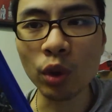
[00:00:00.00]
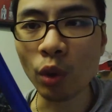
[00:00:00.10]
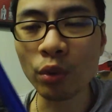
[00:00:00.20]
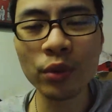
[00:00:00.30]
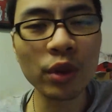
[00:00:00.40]

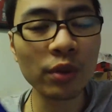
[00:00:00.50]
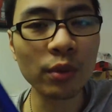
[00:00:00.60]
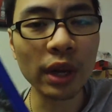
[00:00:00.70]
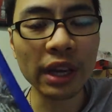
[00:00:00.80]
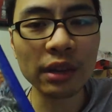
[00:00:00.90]
go through your
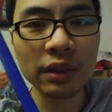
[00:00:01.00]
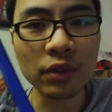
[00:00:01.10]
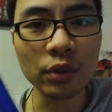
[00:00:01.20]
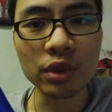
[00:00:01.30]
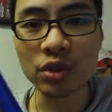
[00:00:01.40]
way
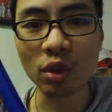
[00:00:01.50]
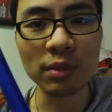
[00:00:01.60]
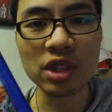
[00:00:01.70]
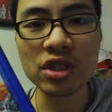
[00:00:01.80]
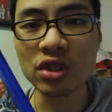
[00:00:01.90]
through the story
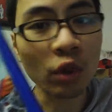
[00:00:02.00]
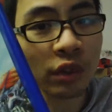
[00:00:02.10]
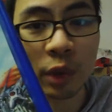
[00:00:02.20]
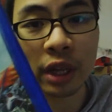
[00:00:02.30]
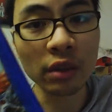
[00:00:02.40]
missions
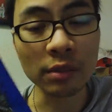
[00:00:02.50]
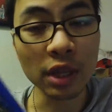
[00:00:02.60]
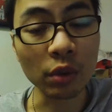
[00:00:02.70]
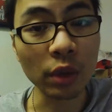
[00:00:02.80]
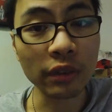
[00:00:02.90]
or
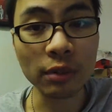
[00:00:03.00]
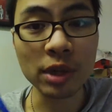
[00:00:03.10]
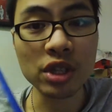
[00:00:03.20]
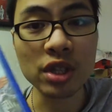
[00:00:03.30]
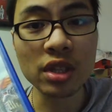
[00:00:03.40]
regular or whatever
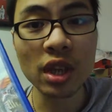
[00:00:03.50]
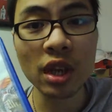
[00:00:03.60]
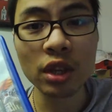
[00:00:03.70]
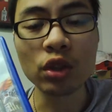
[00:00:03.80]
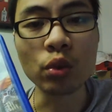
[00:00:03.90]
missions
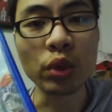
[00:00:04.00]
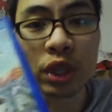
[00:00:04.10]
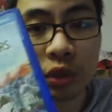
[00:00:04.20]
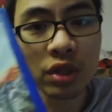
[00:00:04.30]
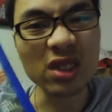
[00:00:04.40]
to
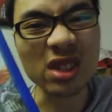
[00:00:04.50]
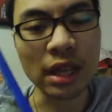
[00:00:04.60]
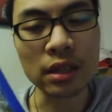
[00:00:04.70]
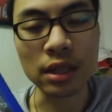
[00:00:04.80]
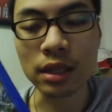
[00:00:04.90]
reduce your
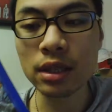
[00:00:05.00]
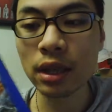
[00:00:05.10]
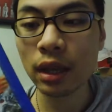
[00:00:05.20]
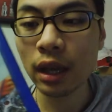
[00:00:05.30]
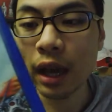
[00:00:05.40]
sentence
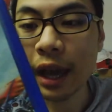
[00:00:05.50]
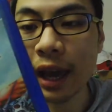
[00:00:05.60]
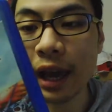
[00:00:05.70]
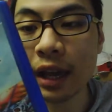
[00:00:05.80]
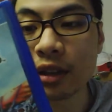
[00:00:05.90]

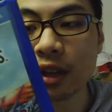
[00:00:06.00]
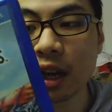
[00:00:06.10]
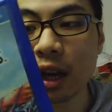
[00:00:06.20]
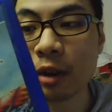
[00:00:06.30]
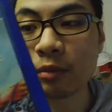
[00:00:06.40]
and
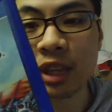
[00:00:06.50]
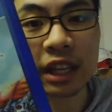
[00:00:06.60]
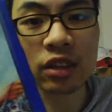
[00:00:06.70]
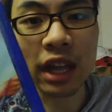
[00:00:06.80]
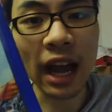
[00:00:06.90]

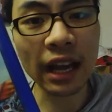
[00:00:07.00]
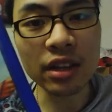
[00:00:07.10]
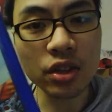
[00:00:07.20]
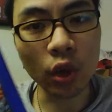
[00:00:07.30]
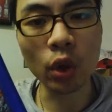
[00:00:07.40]
get to the highest